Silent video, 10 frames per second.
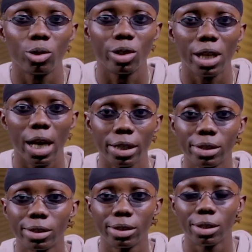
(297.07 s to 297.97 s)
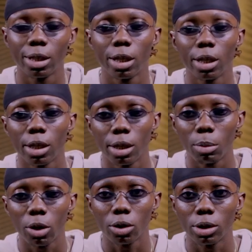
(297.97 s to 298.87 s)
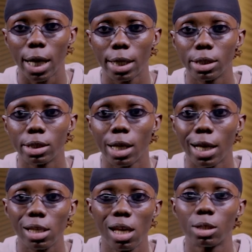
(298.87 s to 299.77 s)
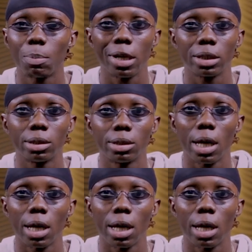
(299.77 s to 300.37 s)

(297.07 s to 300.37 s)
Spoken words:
Unilag, because I didn't expect